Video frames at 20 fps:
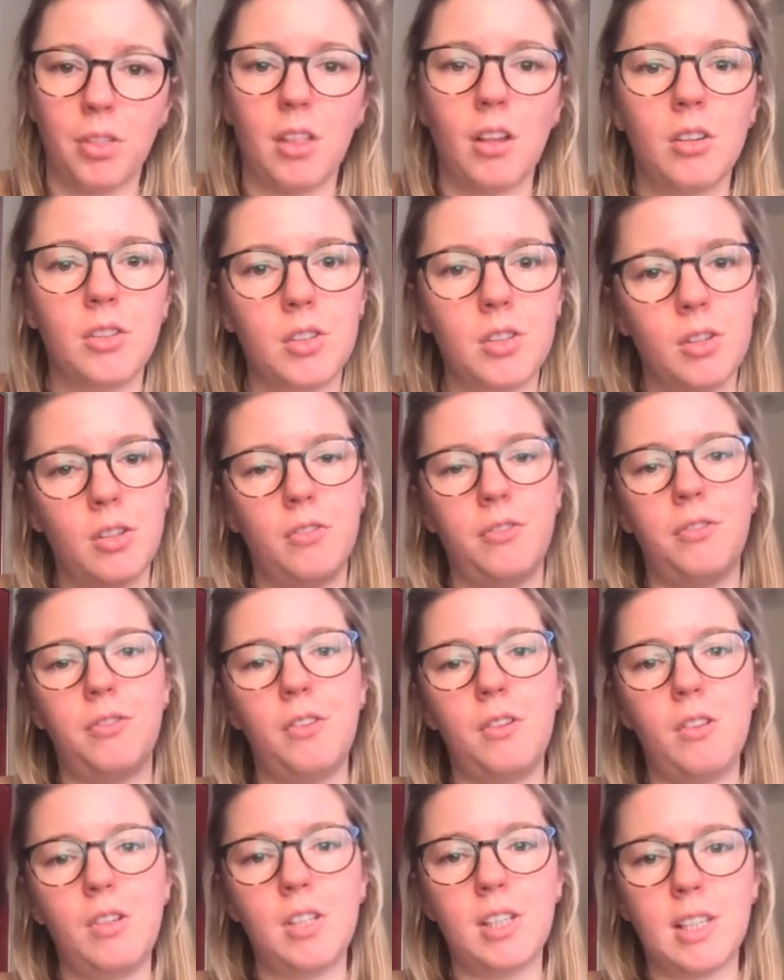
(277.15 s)
So
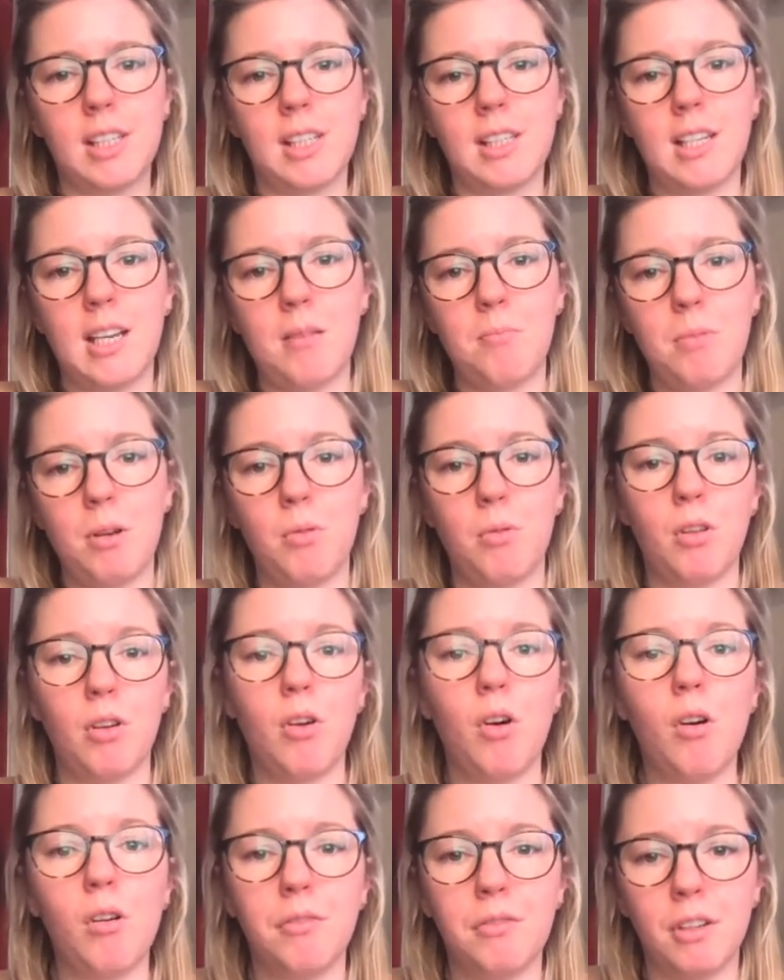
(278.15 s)
first tip out the
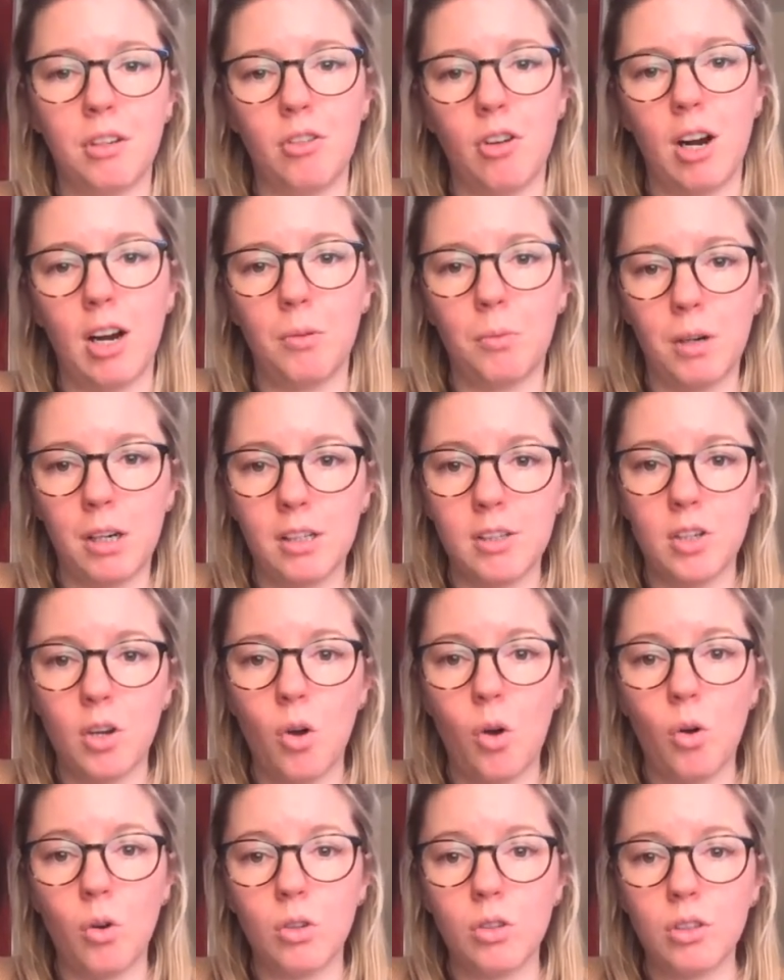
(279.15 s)
coffee granules
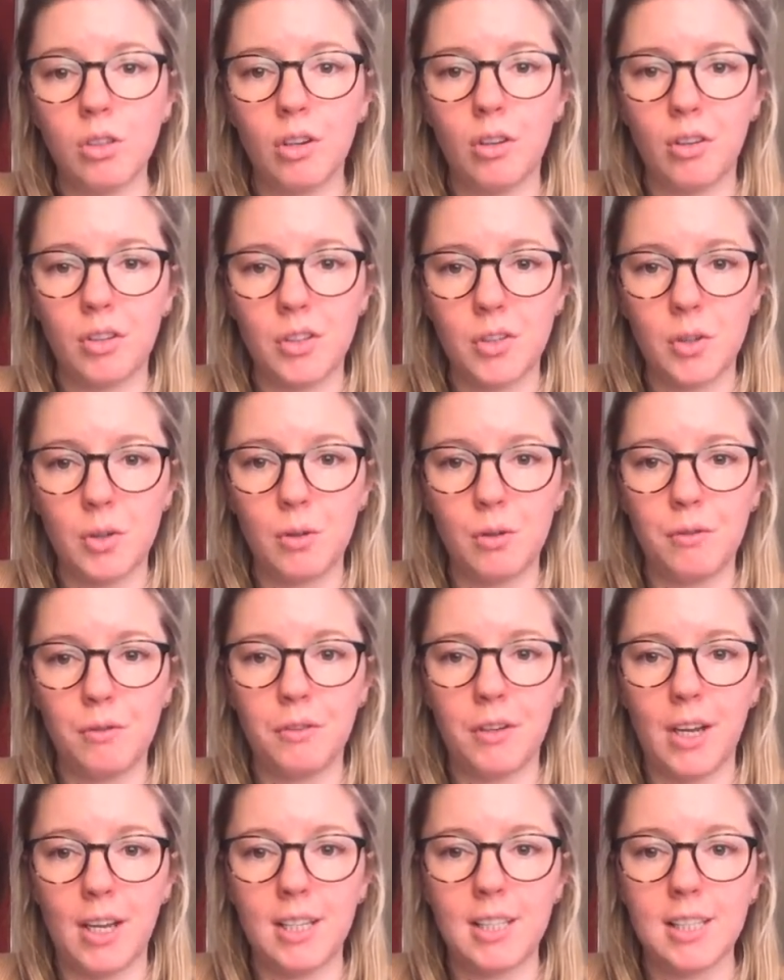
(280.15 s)
onto the
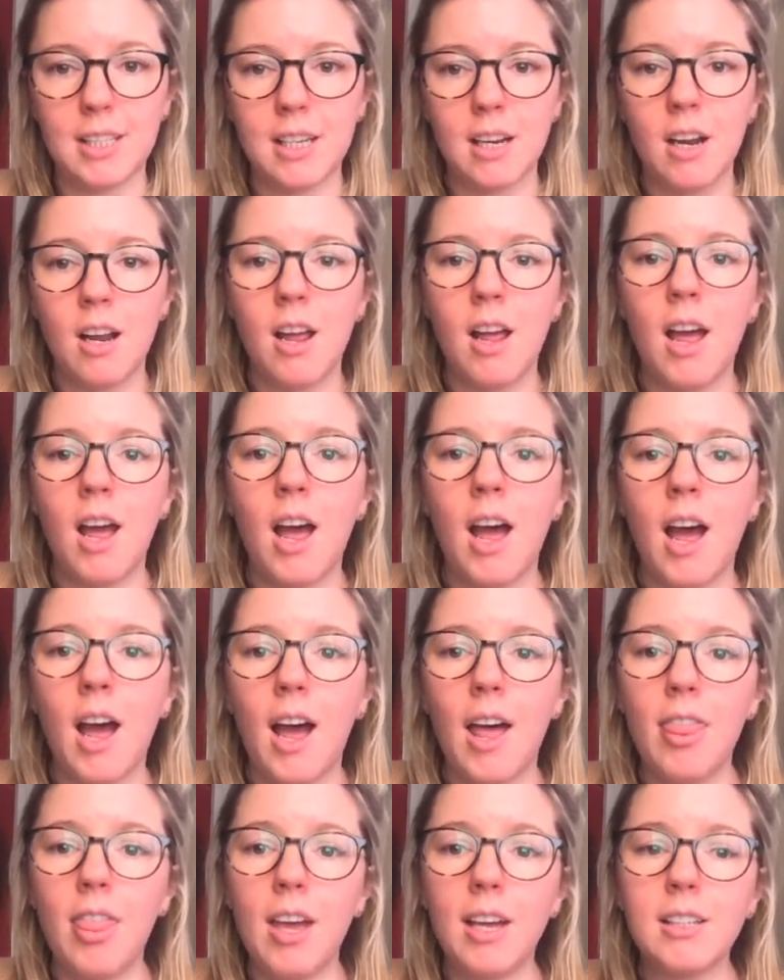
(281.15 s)
surface,
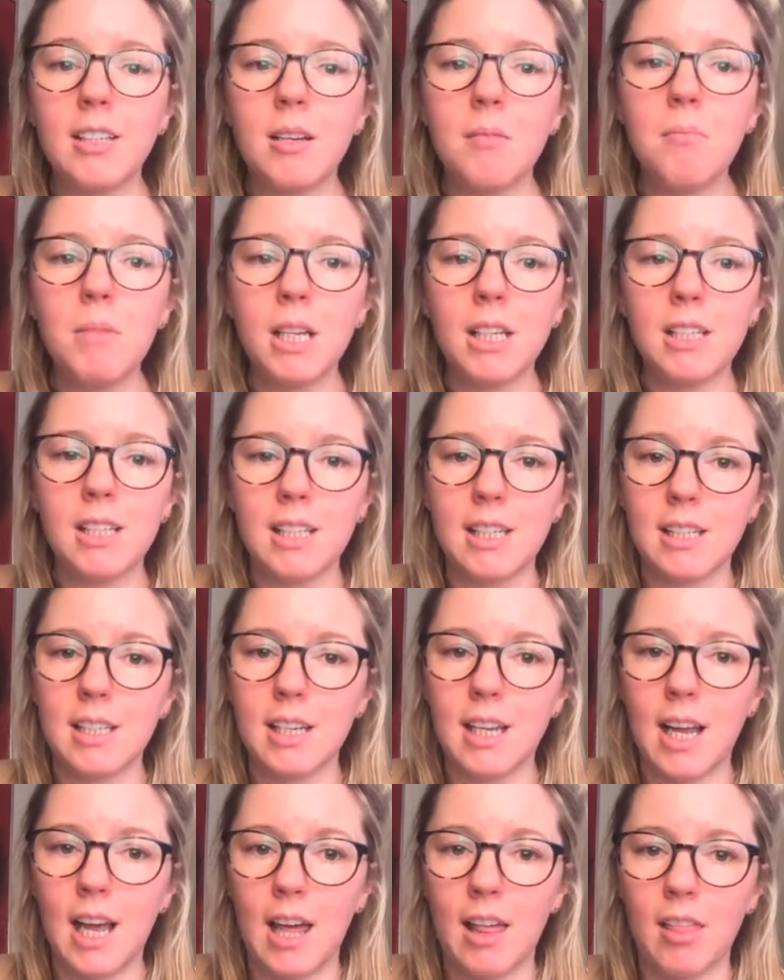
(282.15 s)
and then to mix it
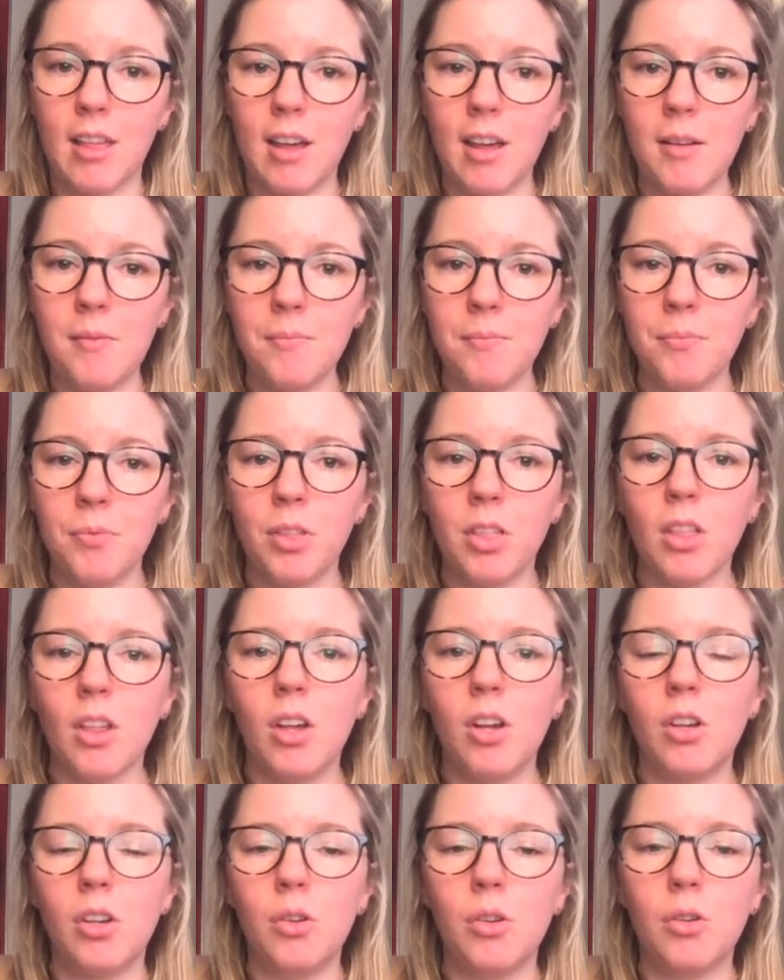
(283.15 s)
together,
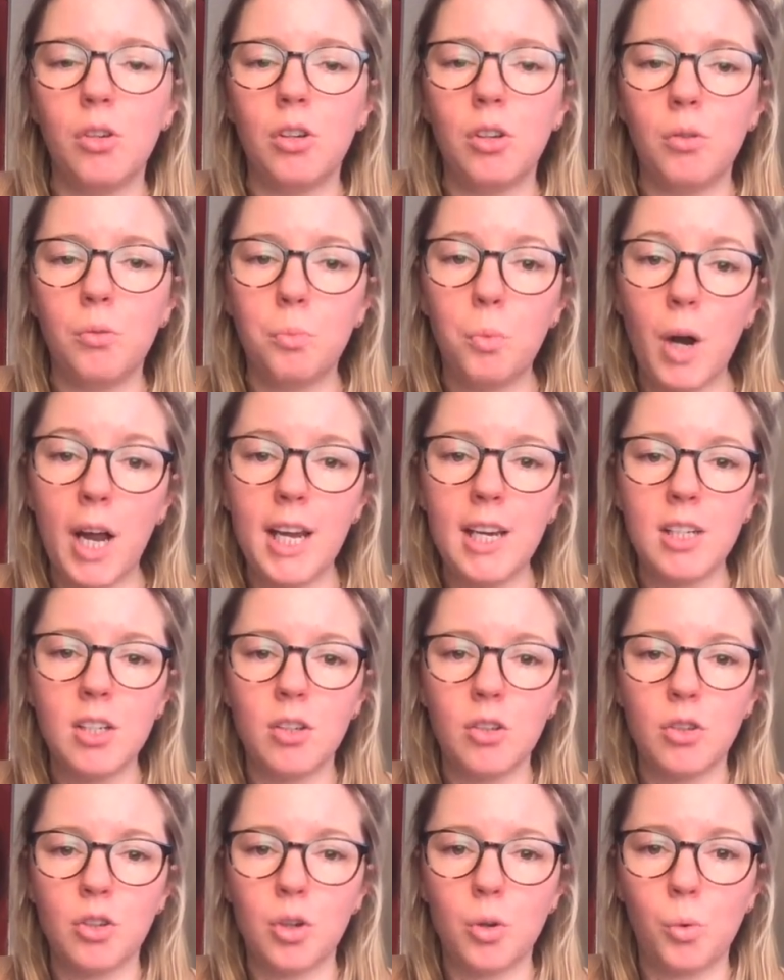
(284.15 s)
you're going to wet your
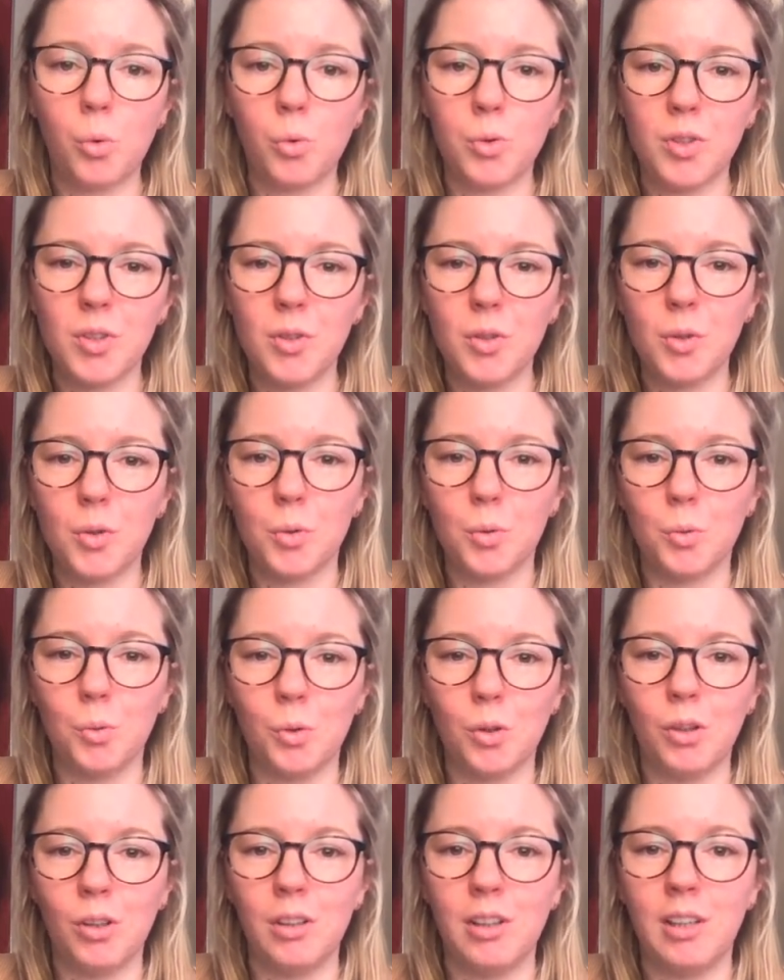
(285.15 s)
chosen
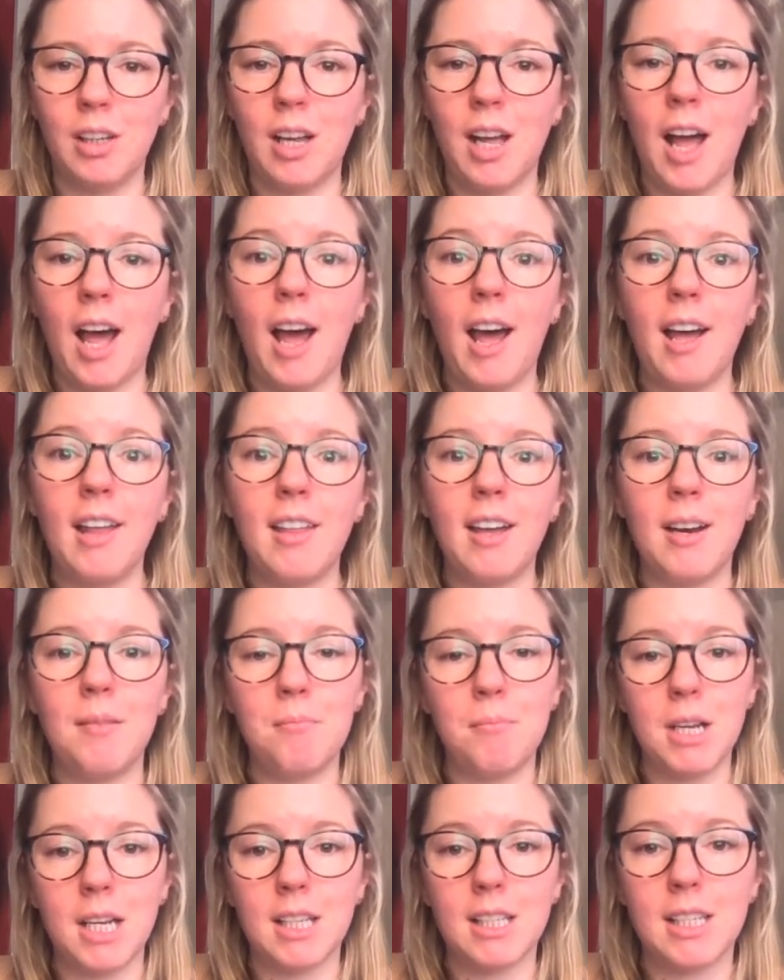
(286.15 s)
tool and then
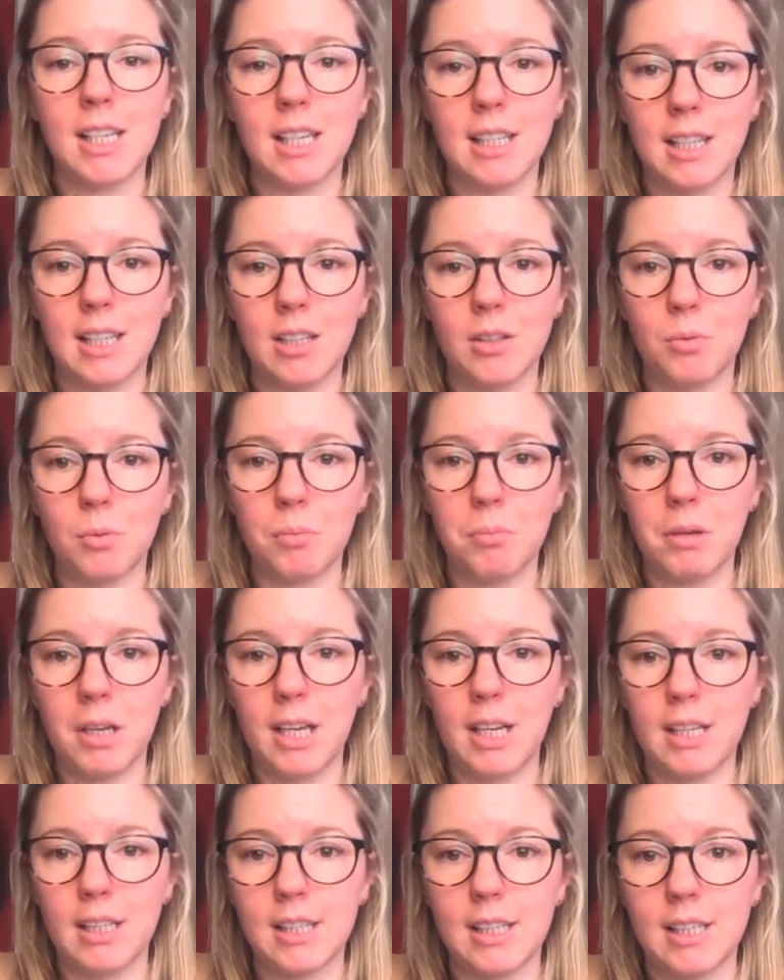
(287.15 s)
mix it into a
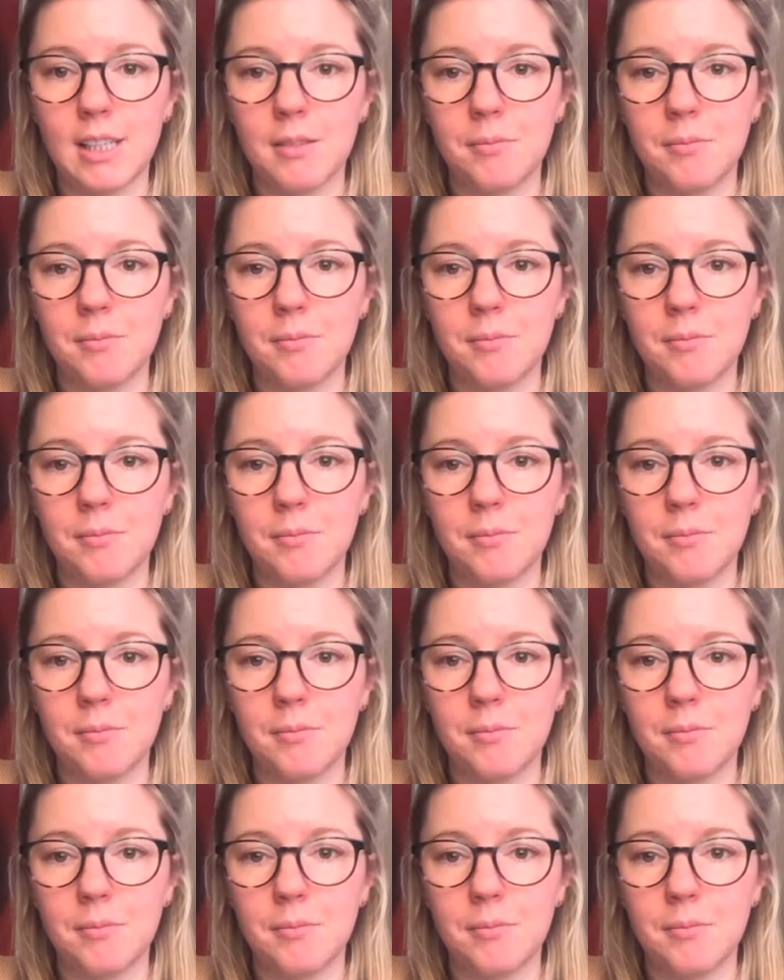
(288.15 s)
paste.